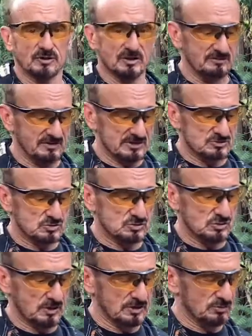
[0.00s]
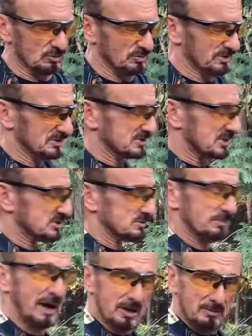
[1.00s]
Adventure join group, it'll say
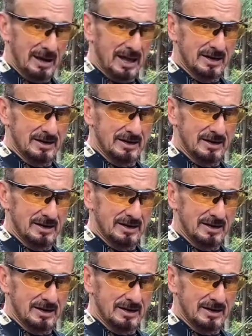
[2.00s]
Spider-Man.